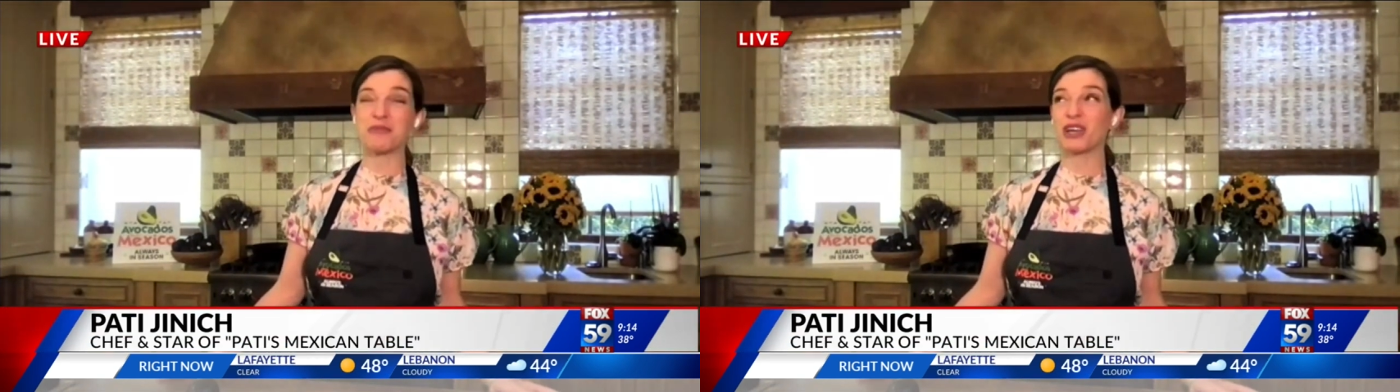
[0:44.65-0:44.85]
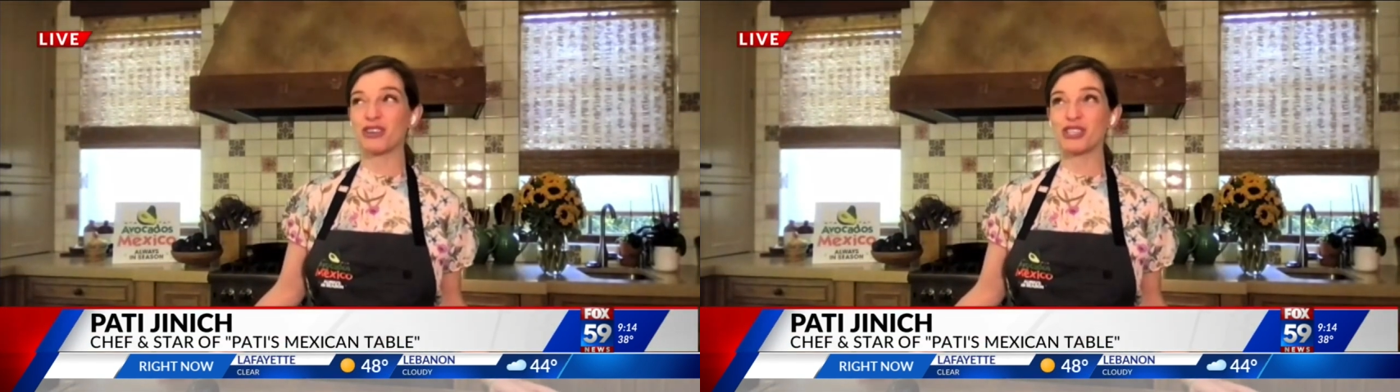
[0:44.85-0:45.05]

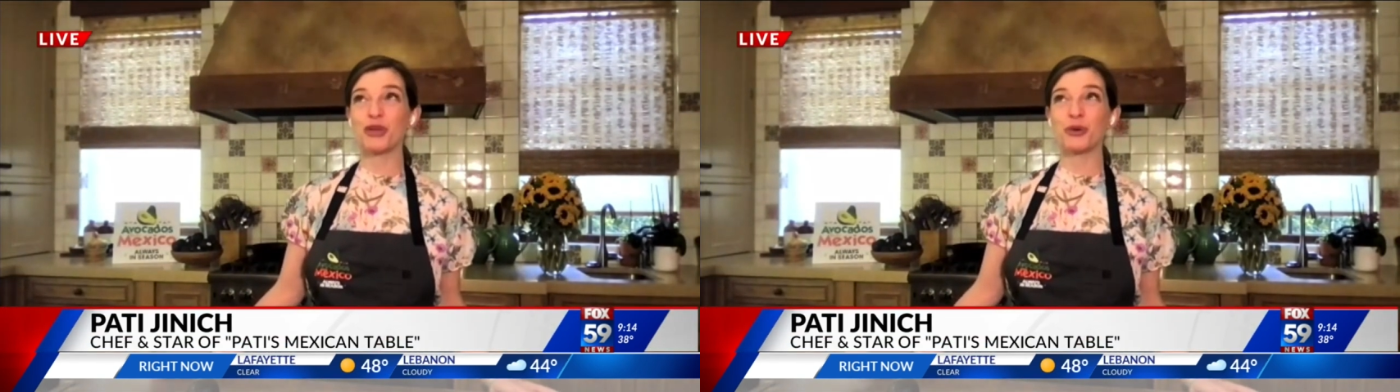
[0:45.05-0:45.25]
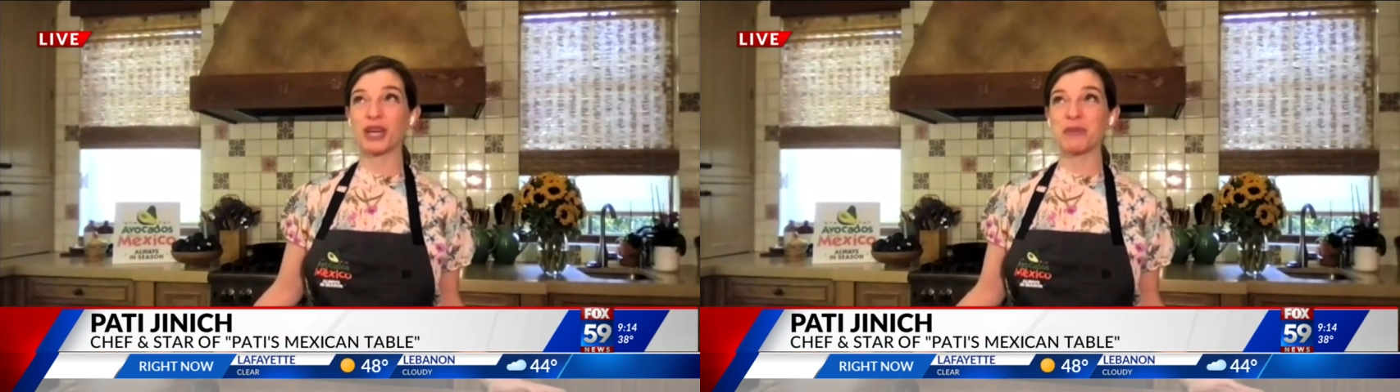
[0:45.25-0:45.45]
because
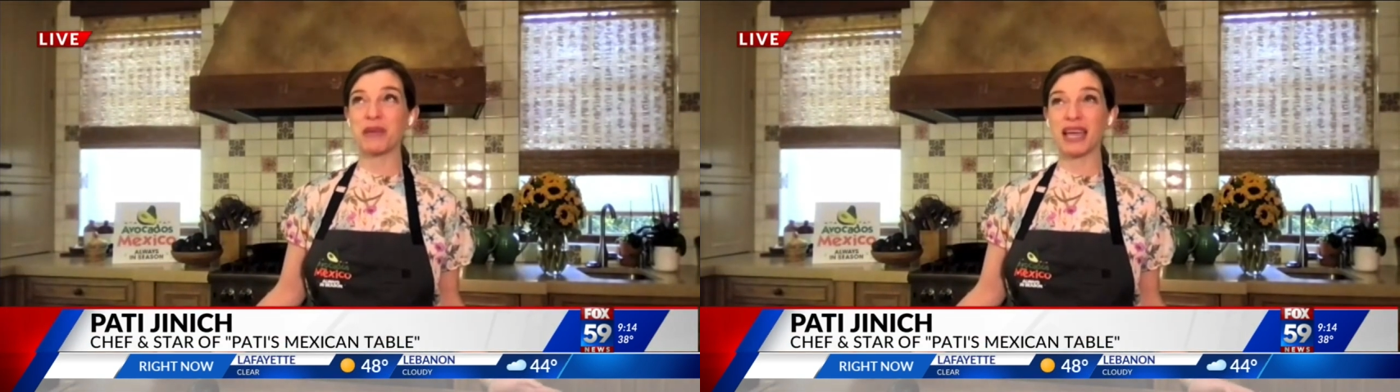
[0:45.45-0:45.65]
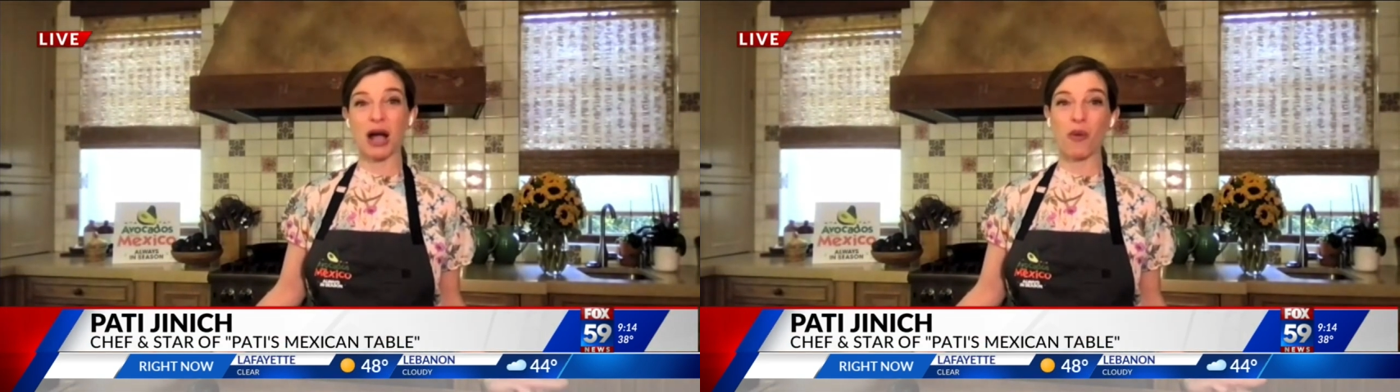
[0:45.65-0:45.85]
you can
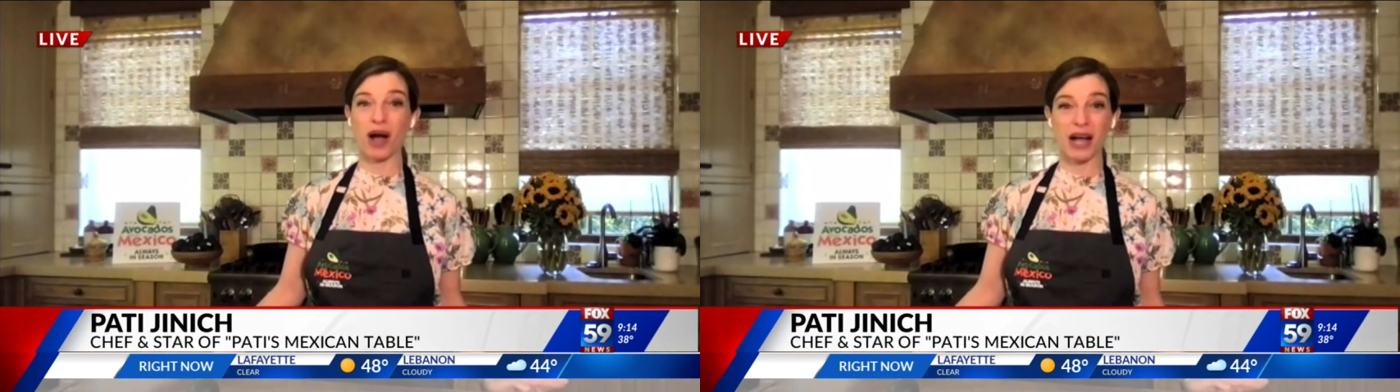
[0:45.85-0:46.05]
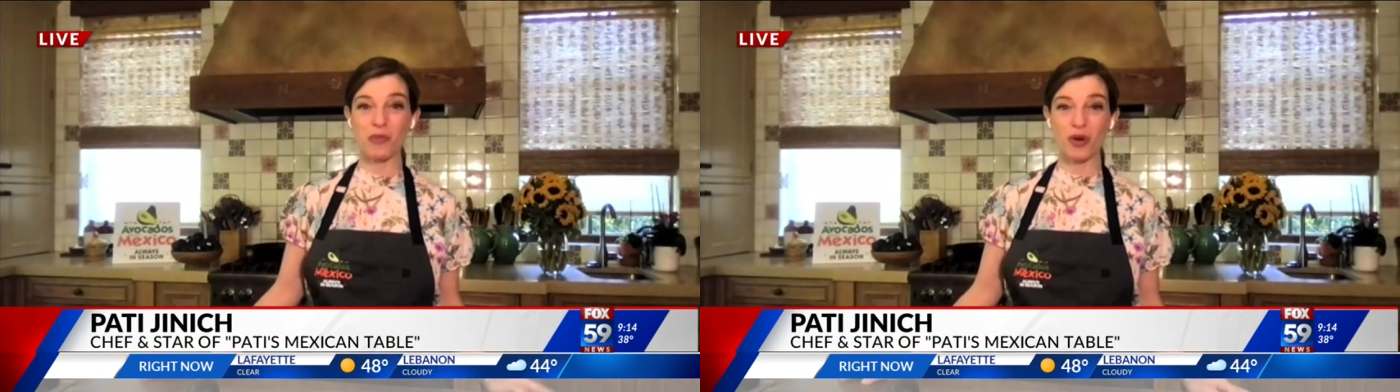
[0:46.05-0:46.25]
make
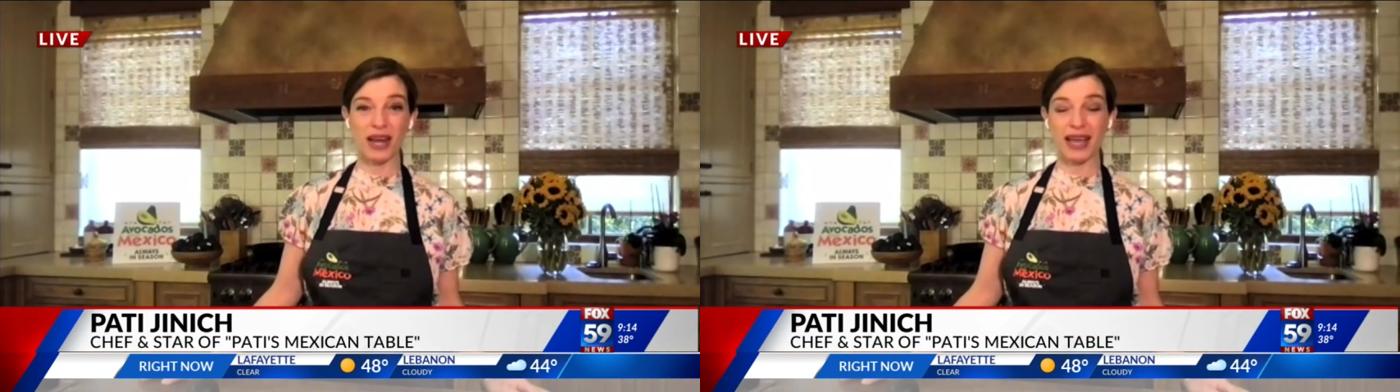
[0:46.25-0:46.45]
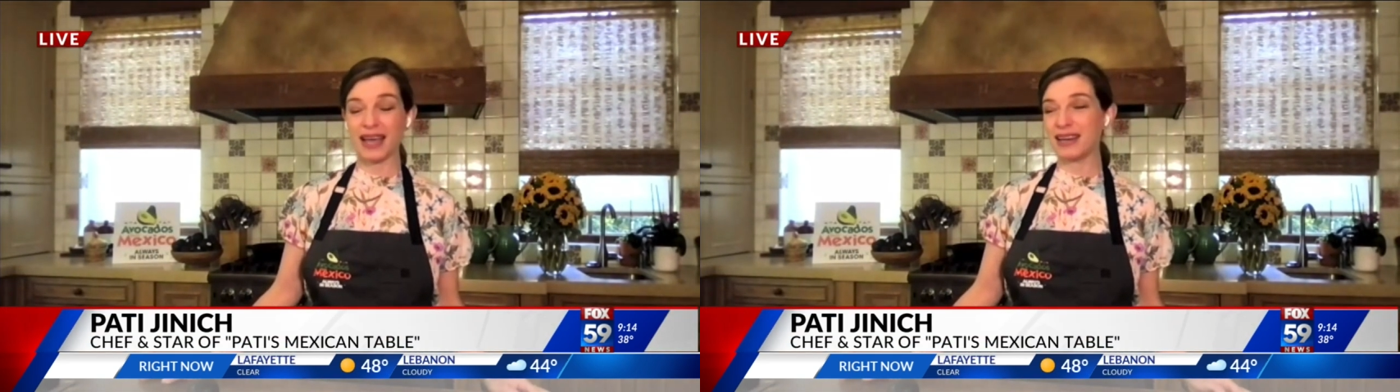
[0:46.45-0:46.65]

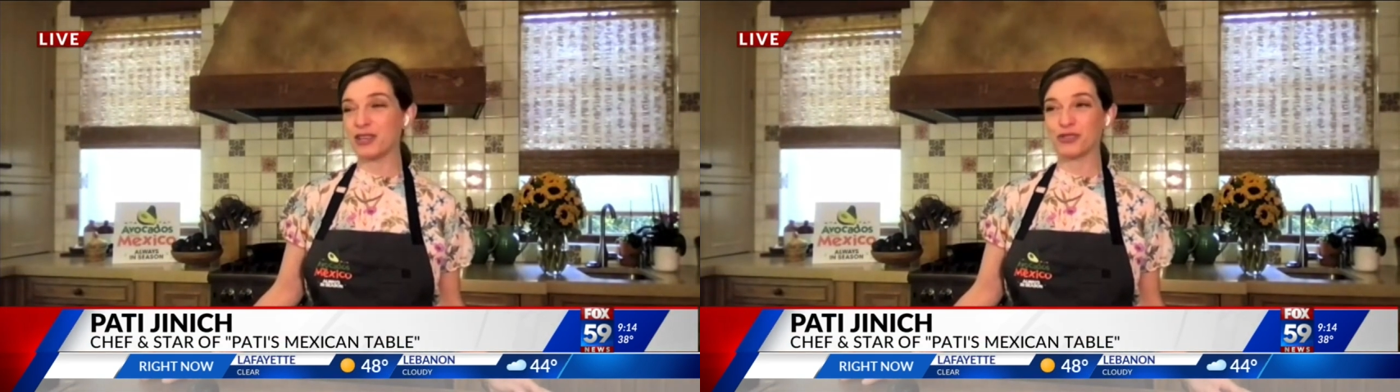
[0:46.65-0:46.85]
guacamole and